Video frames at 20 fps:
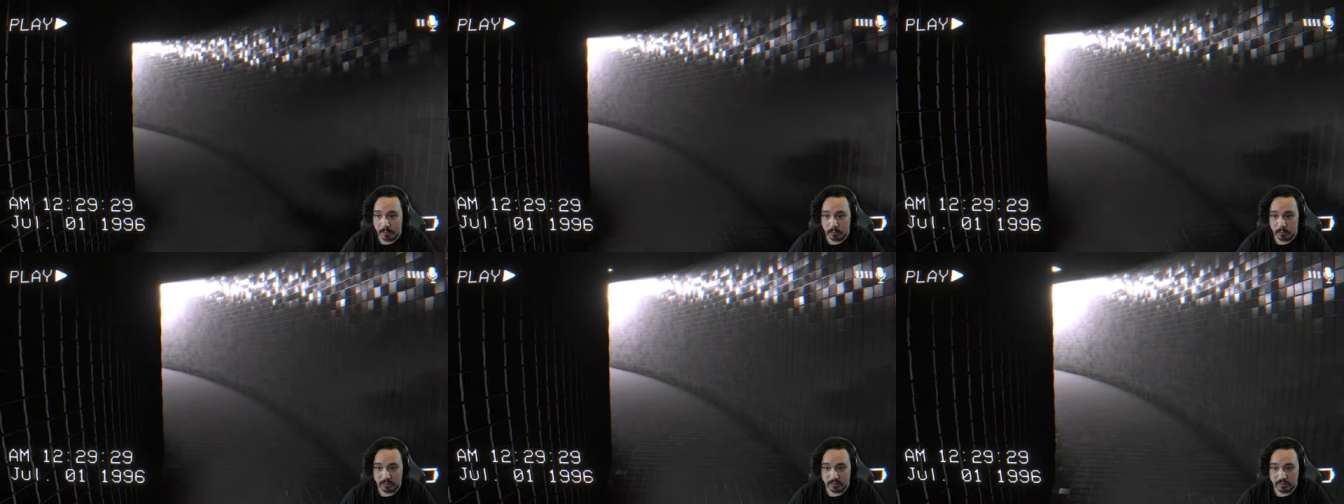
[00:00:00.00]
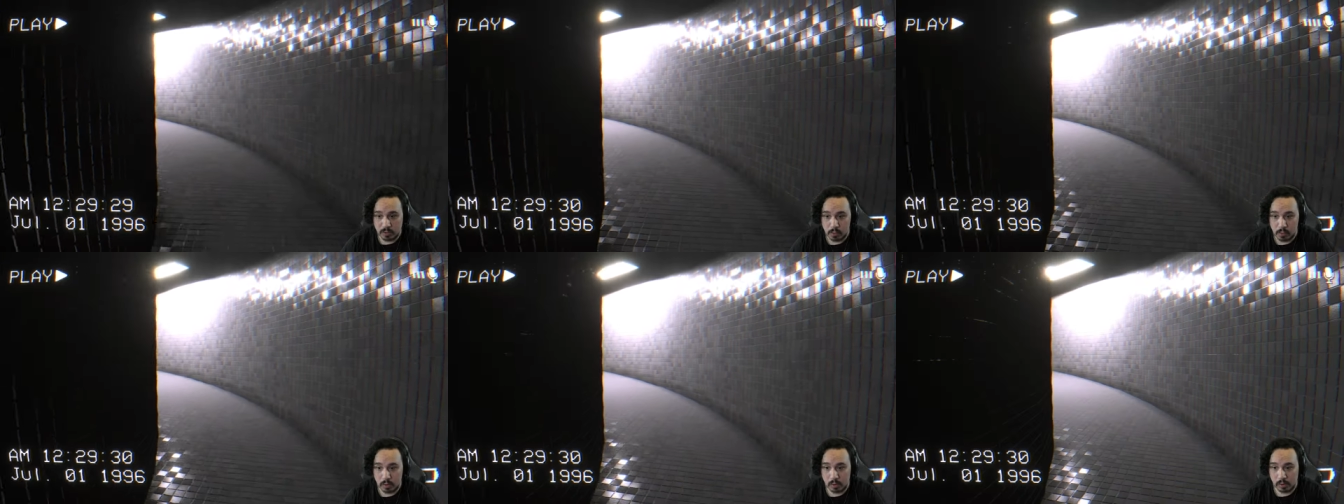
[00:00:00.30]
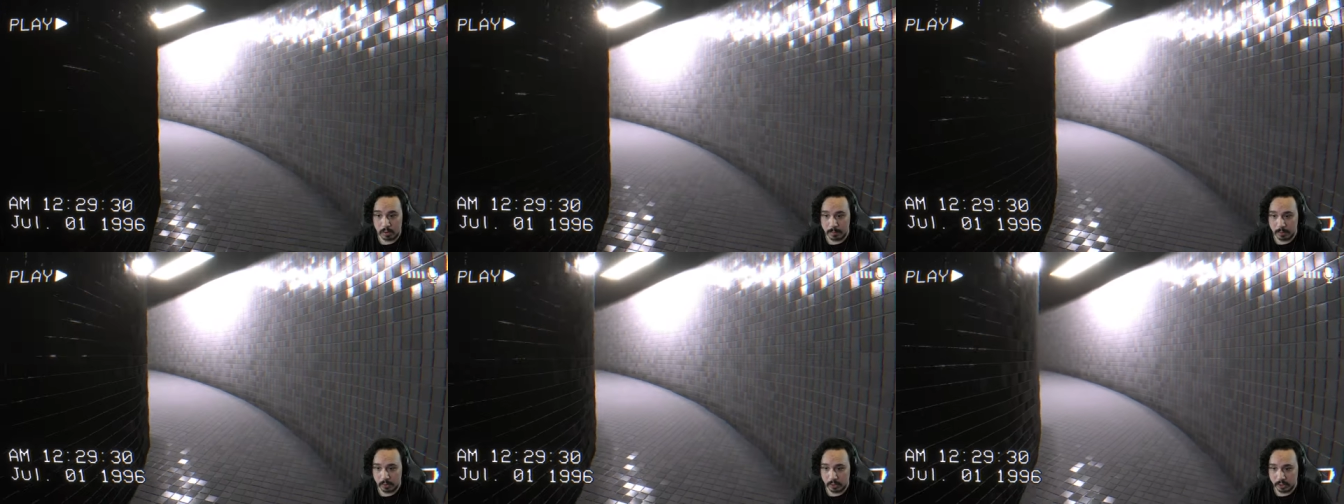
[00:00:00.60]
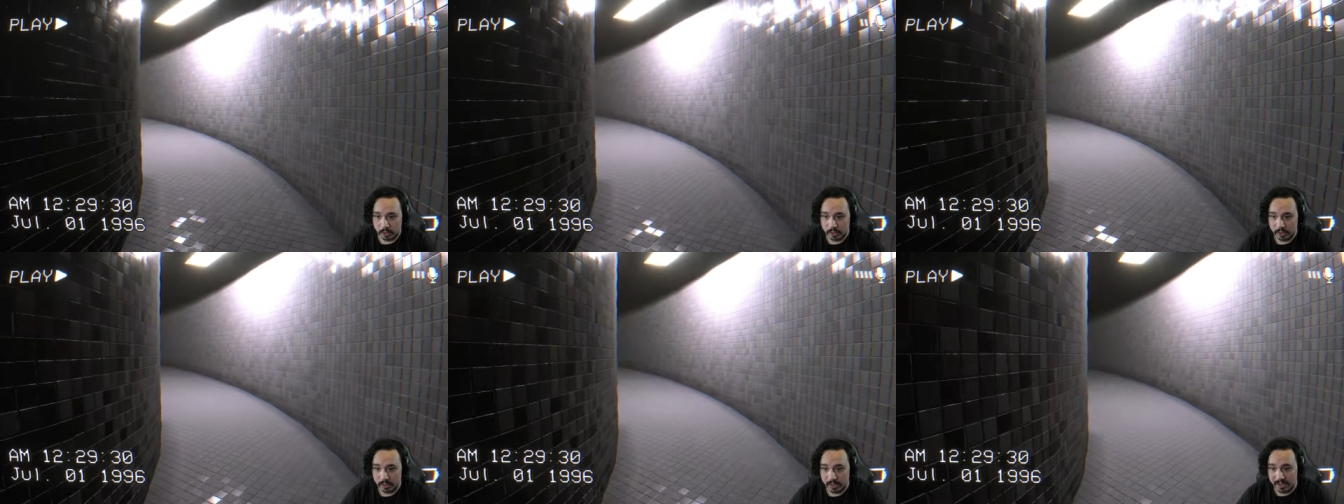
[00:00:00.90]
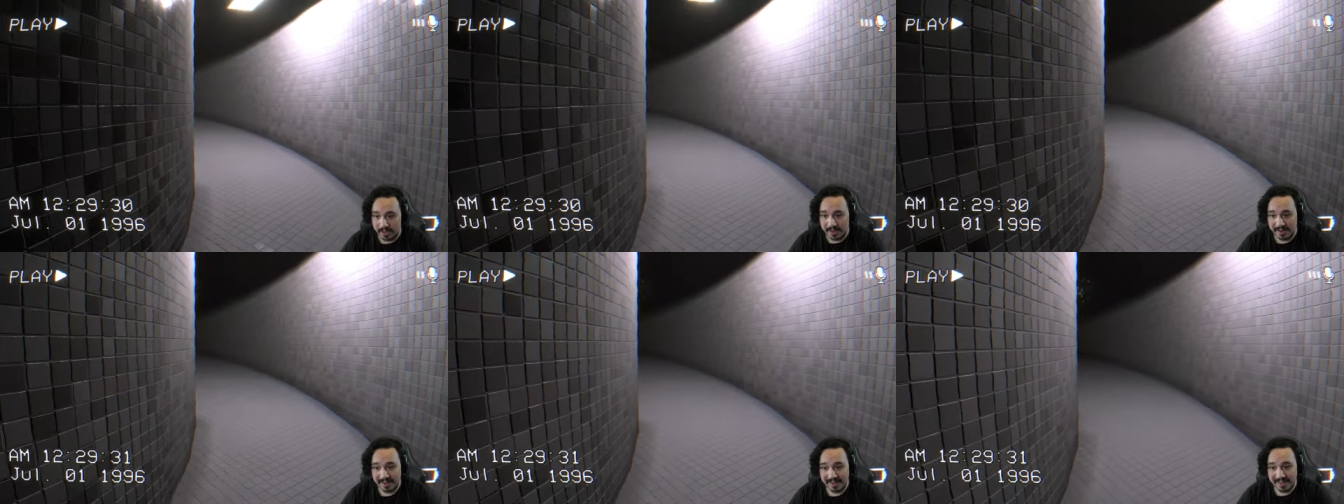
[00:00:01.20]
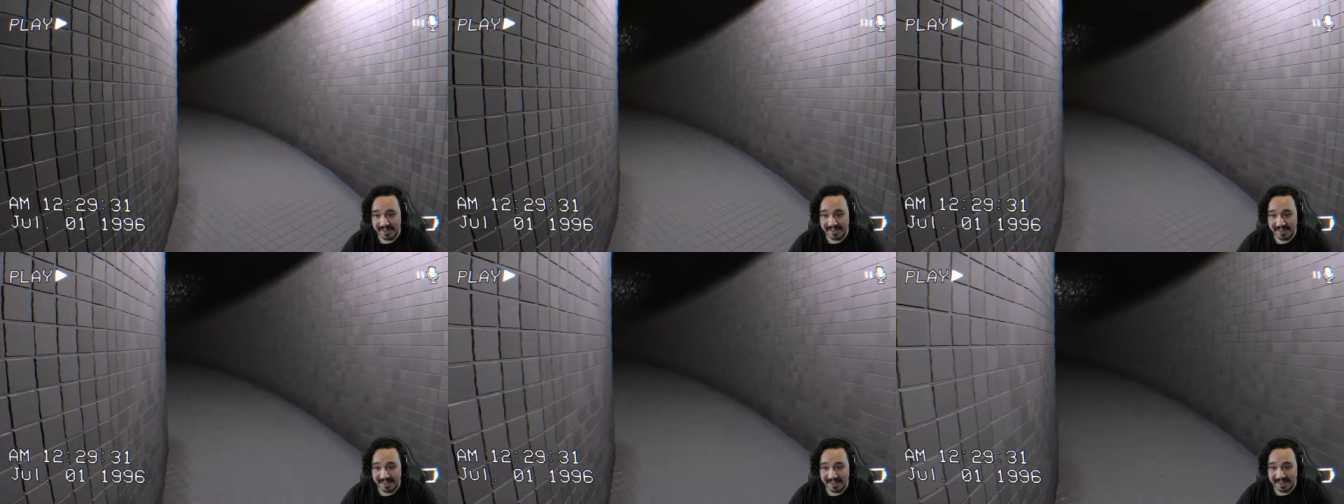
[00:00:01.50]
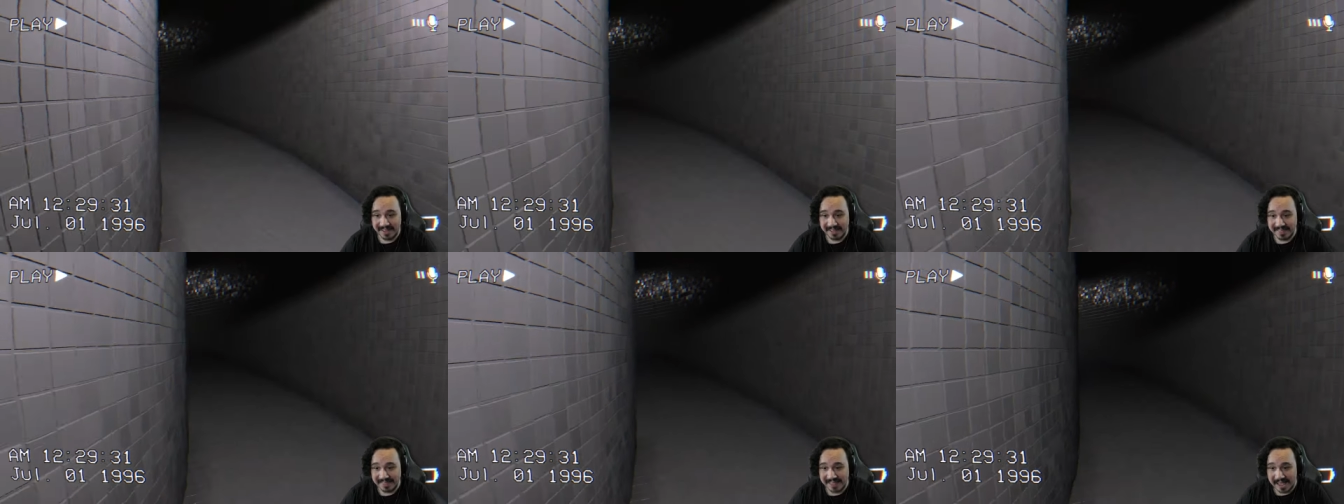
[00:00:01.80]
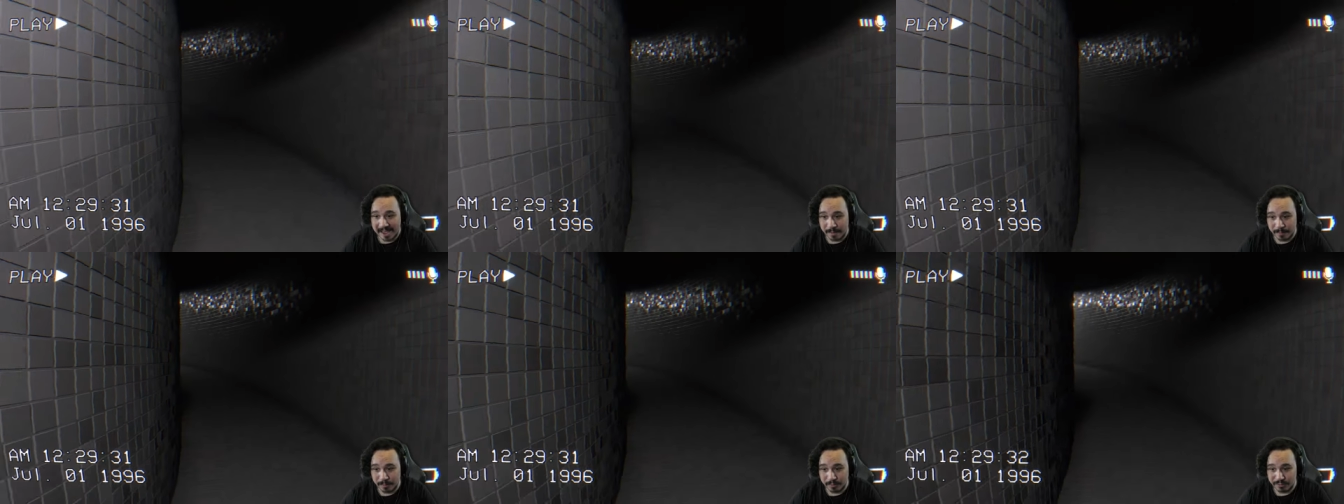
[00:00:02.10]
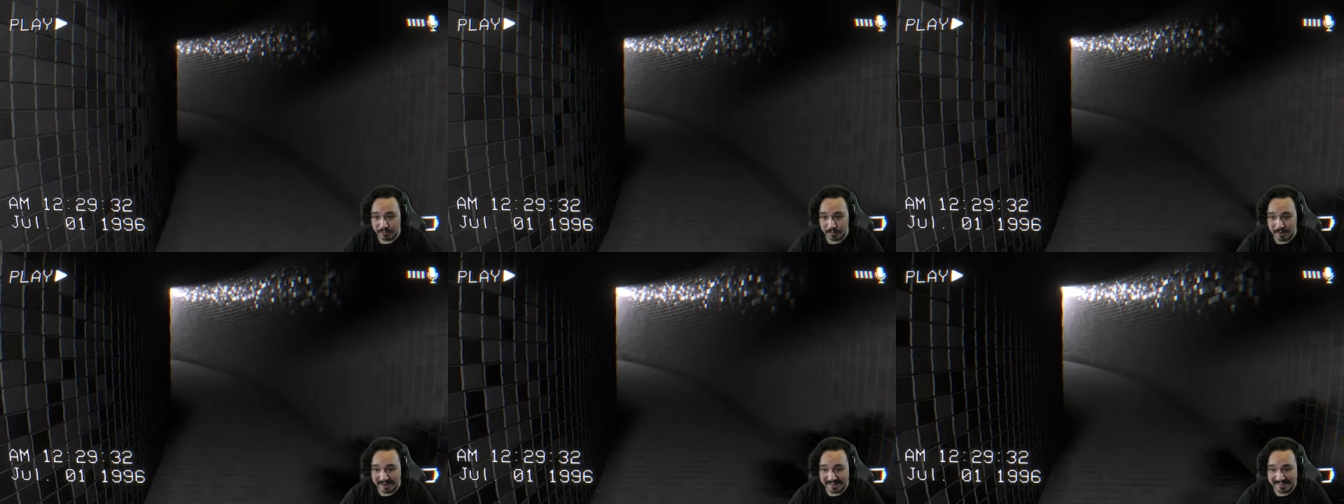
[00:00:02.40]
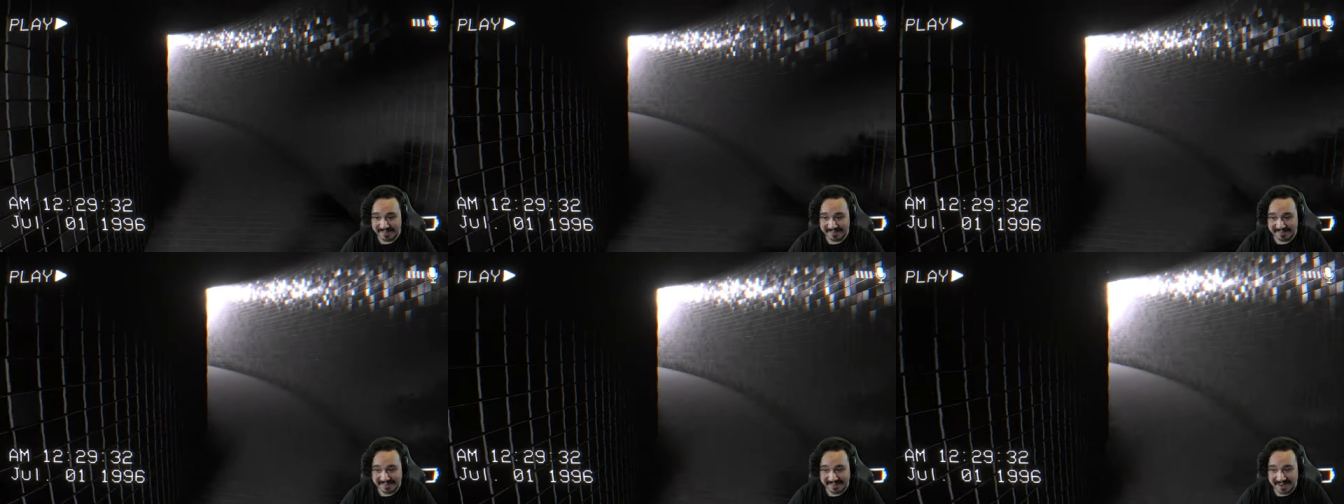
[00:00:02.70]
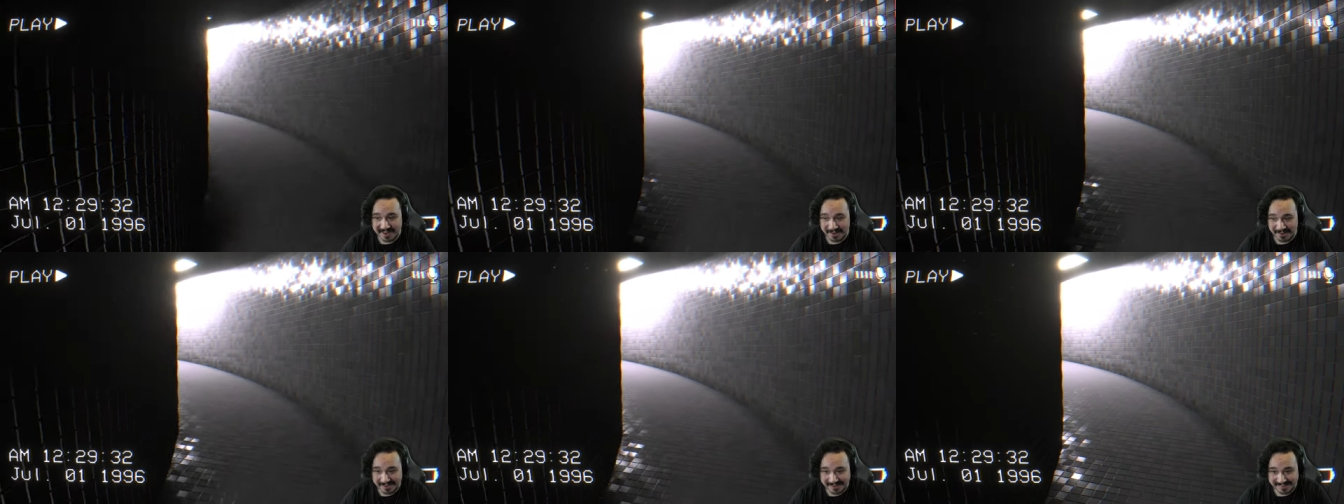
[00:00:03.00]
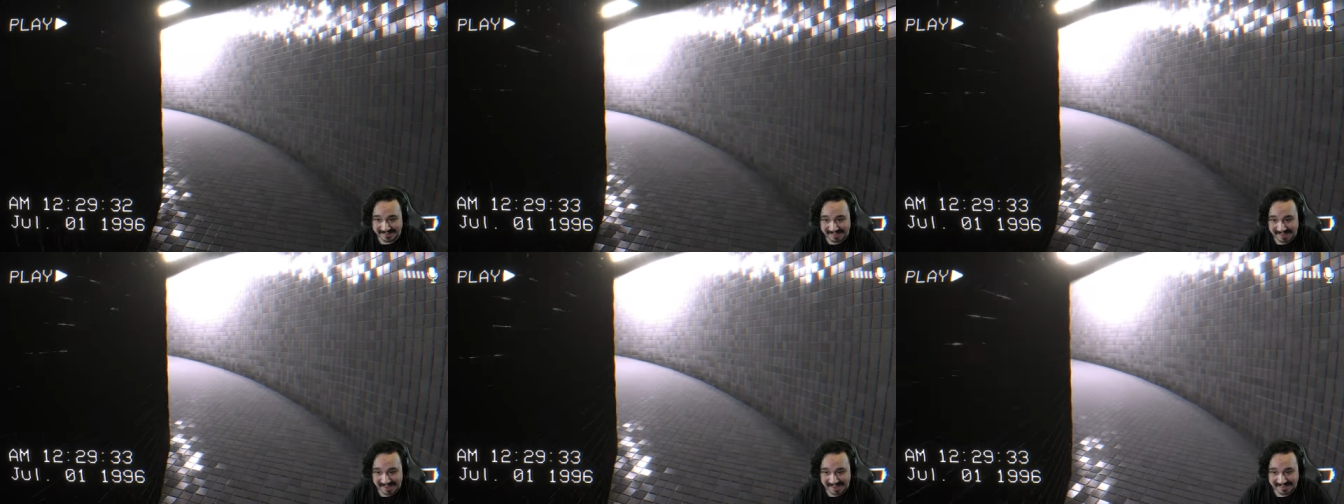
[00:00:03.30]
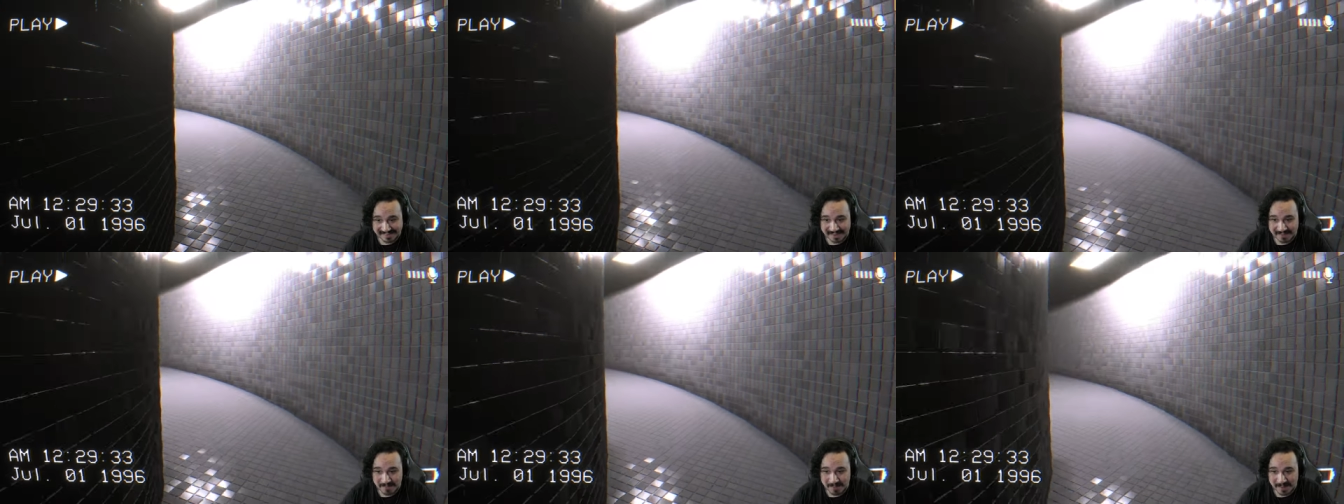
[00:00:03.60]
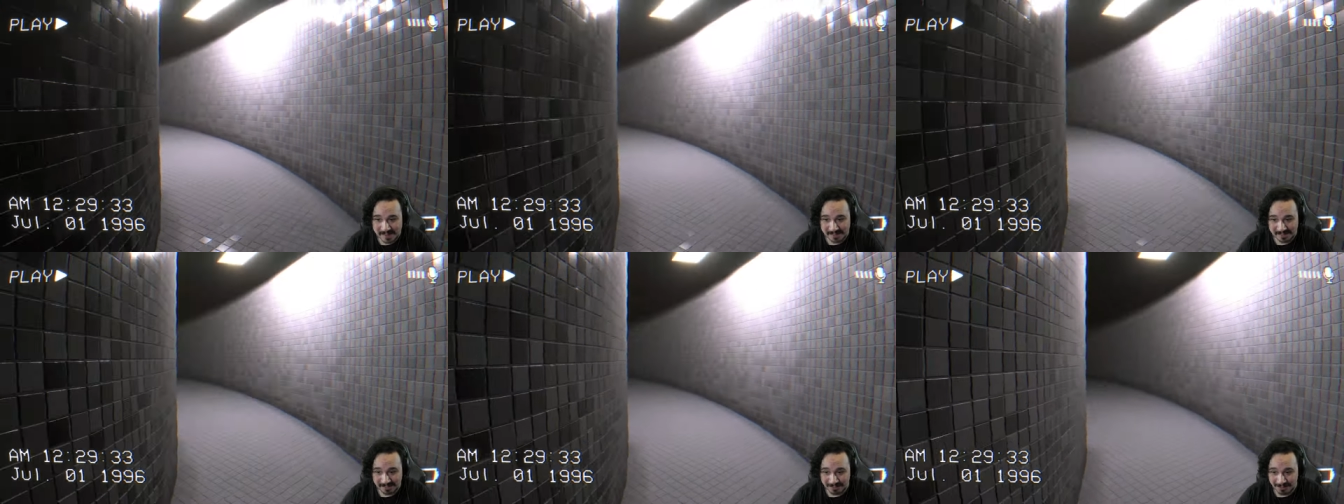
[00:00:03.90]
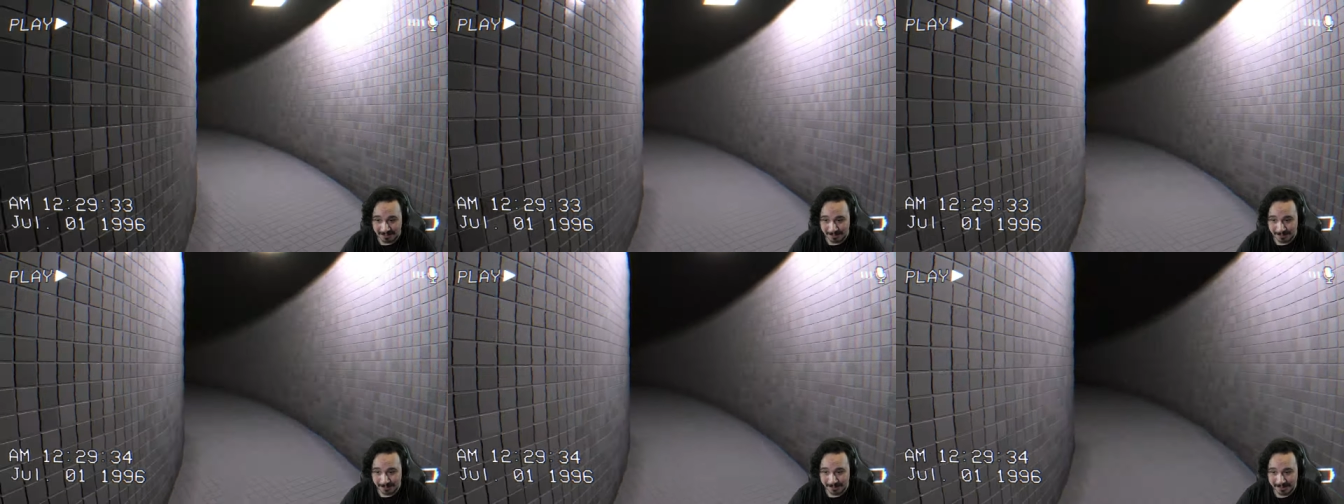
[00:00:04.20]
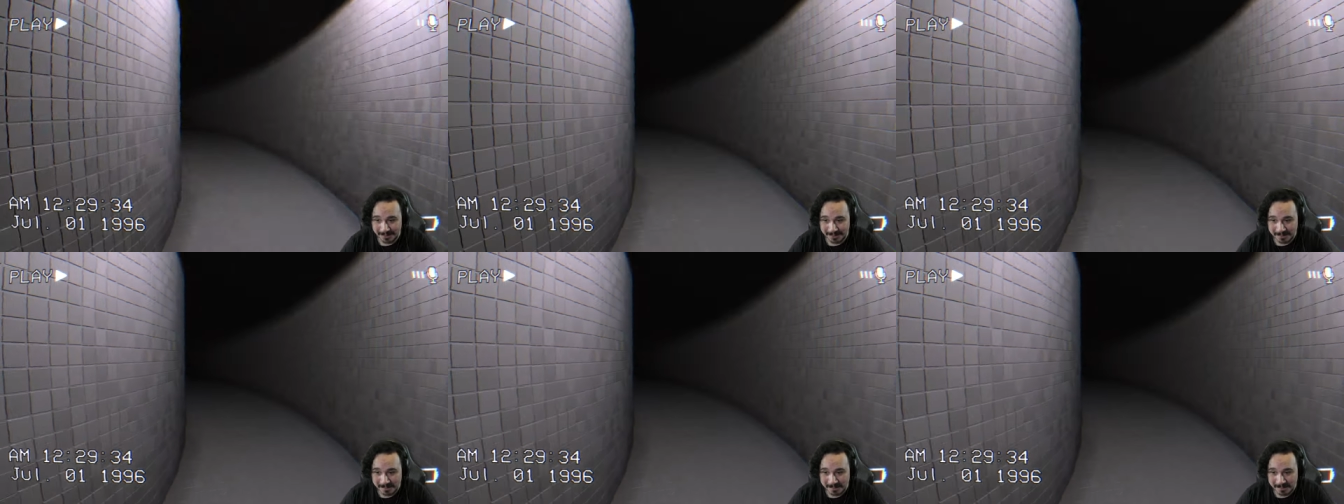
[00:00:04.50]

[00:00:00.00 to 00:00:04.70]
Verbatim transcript: was horrible. That was one of the scariest things I've been through.